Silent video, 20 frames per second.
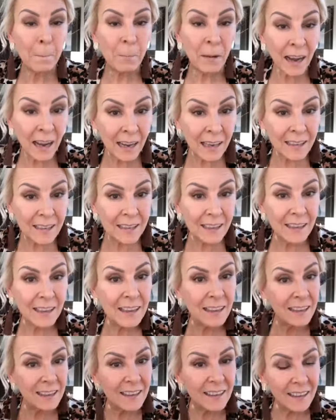But
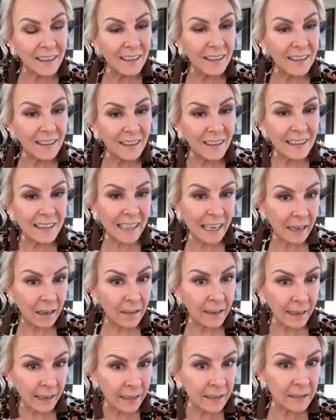the
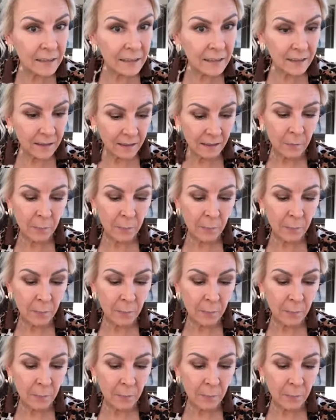sale ends,